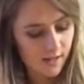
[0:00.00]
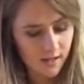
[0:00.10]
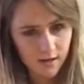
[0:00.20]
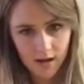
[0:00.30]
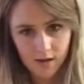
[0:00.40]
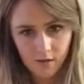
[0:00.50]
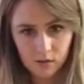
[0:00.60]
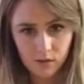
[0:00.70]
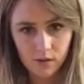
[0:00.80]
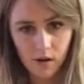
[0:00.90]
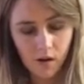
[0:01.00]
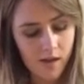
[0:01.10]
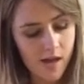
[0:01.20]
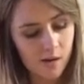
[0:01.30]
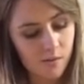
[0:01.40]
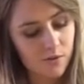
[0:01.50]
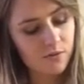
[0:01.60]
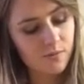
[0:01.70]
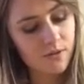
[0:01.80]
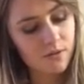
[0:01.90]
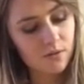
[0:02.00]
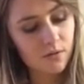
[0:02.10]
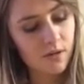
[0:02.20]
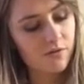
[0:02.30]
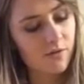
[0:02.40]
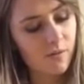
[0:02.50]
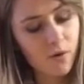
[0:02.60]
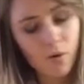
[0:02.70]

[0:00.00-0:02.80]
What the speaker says: And I included all the animals from the story, from the